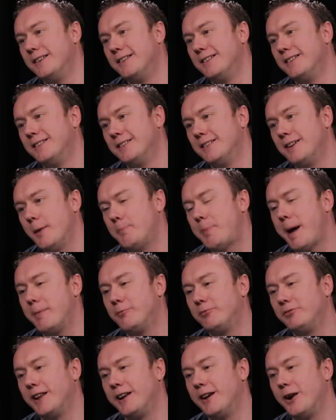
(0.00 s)
Just just a
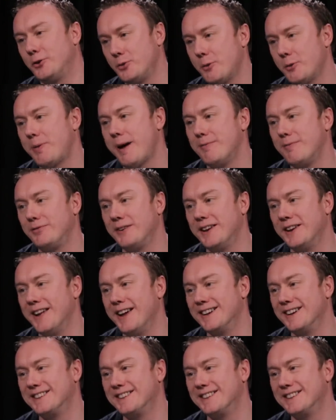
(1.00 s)
pamphlet. Really, I'll do a pamphlet.